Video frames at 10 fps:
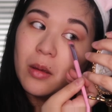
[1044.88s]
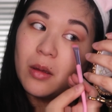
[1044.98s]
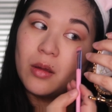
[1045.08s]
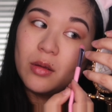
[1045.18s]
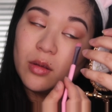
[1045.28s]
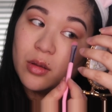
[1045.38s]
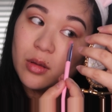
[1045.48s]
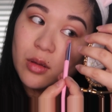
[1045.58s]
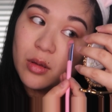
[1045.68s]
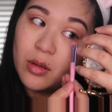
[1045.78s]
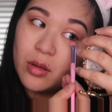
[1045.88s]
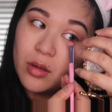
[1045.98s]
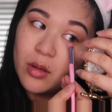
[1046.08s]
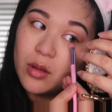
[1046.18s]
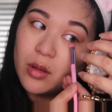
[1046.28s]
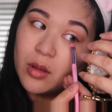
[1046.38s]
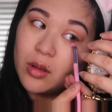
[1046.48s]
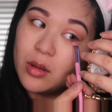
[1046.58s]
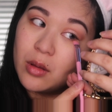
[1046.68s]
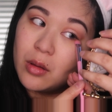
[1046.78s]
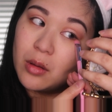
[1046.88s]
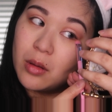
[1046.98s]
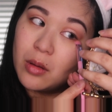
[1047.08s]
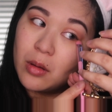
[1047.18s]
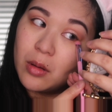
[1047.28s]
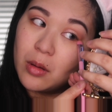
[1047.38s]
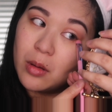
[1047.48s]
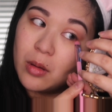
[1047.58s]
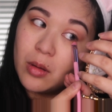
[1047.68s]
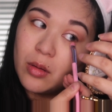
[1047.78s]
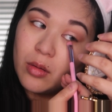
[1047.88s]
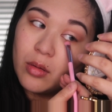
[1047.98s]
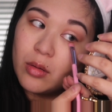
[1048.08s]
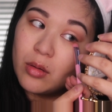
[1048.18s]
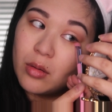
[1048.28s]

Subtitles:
Nobody speaks.